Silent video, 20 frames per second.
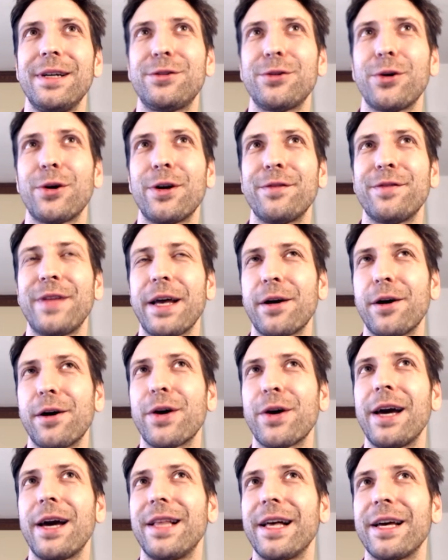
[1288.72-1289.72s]
sort of like,
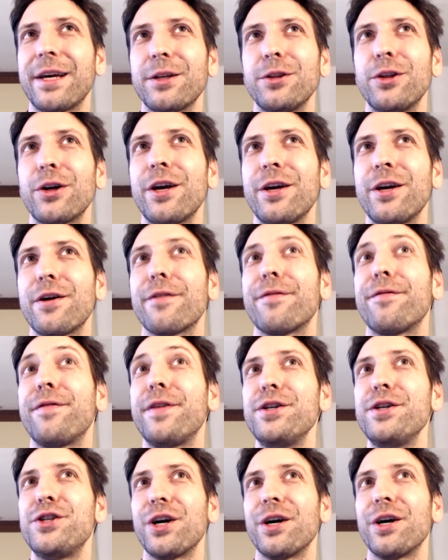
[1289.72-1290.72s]
okay, like look at your
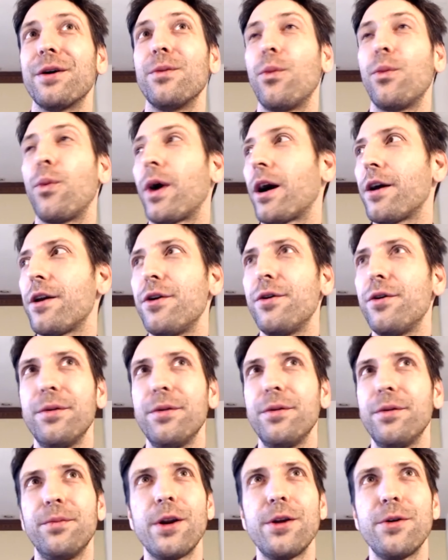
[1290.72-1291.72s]
future. Where do
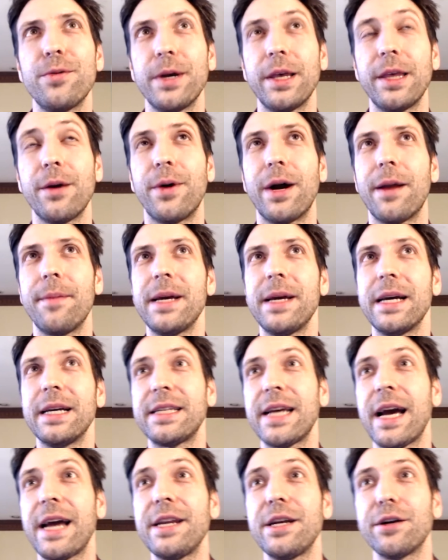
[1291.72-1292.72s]
you really want to be
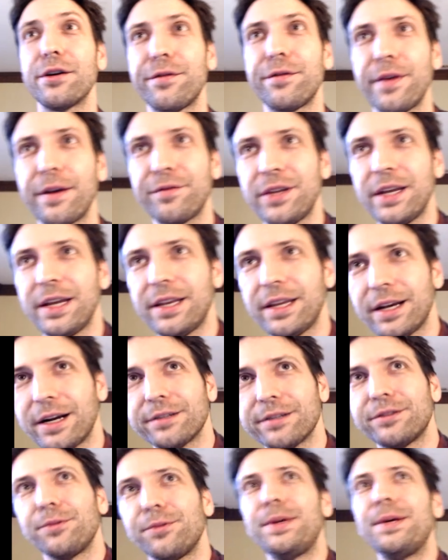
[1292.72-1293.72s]
in 10 years, 15
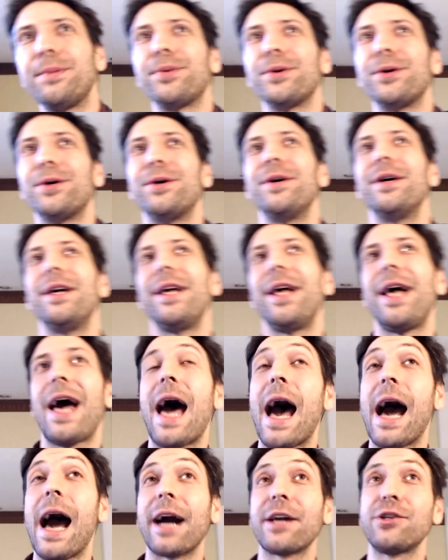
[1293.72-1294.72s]
years? Do people
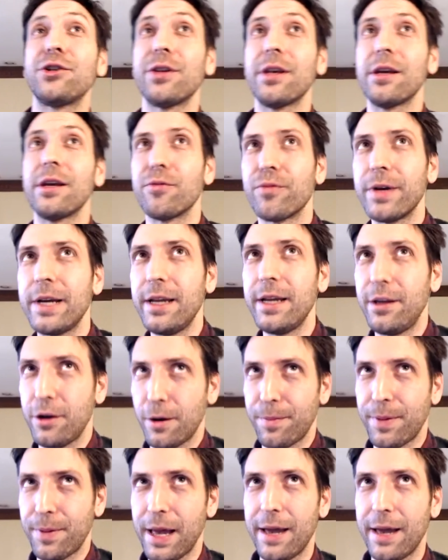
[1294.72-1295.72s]
actually read
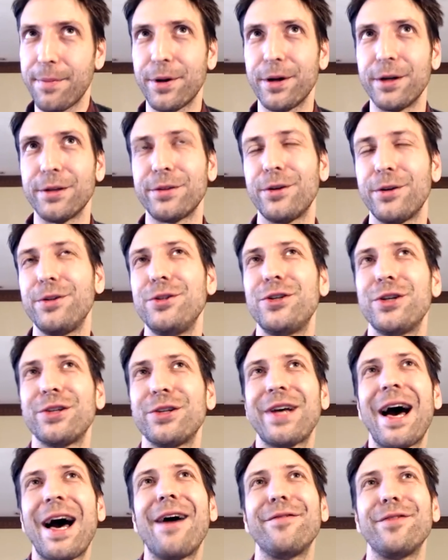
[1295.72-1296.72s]
your papers, or do you
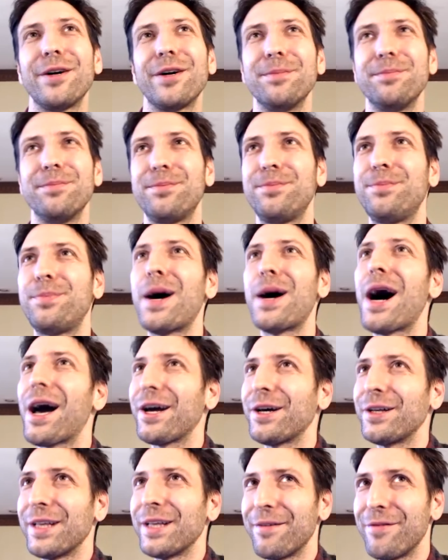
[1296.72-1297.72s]
just have a
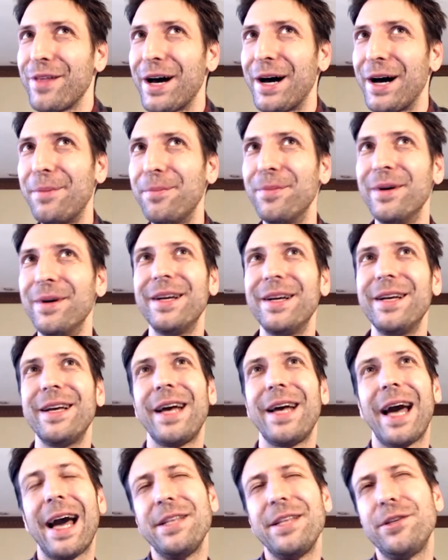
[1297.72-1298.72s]
pile of them?
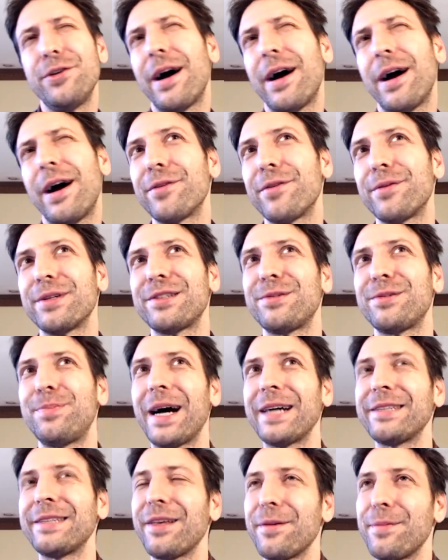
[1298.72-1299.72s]
And do you have the
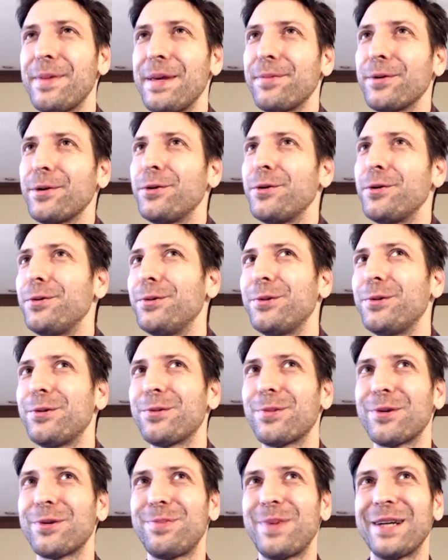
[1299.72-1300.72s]
respect of the people whose
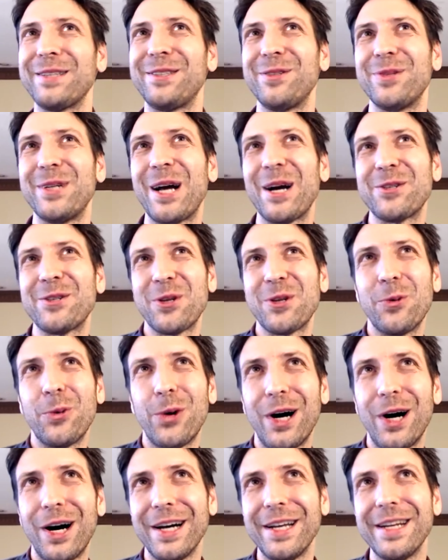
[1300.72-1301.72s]
respect you would actually
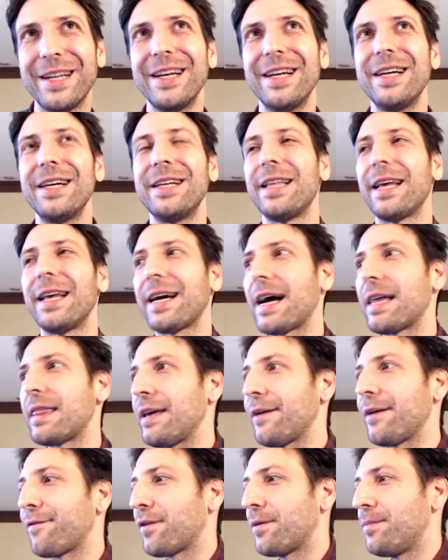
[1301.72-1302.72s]
want? Like, I
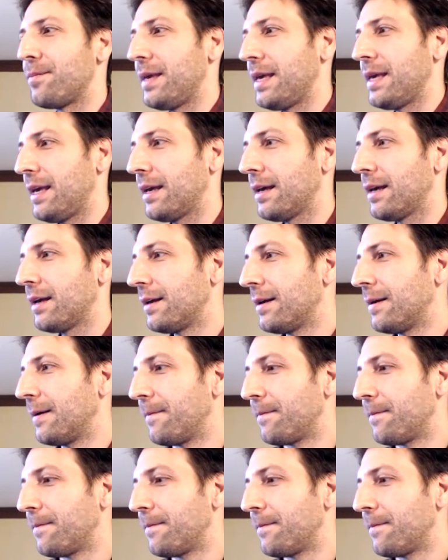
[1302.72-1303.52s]
think for me,